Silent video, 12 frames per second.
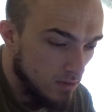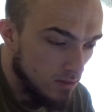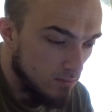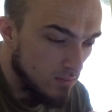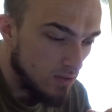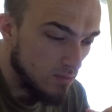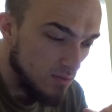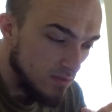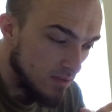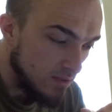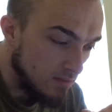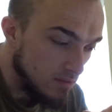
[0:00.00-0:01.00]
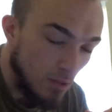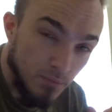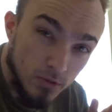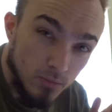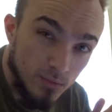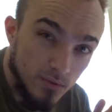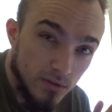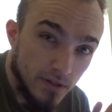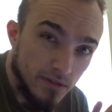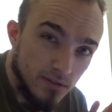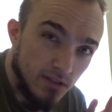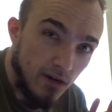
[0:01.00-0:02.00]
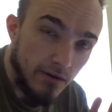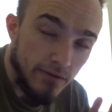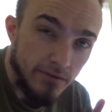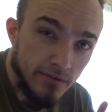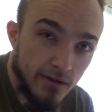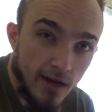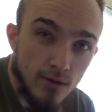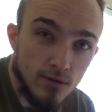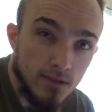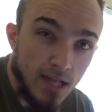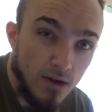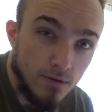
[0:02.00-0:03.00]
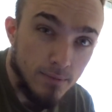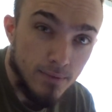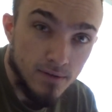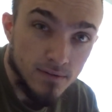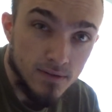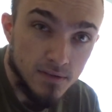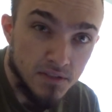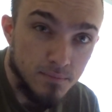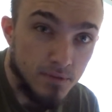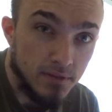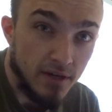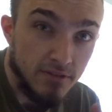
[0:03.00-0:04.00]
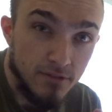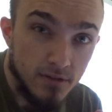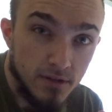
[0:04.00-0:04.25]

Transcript: not really comfortable with like talking out loud about this, but I feel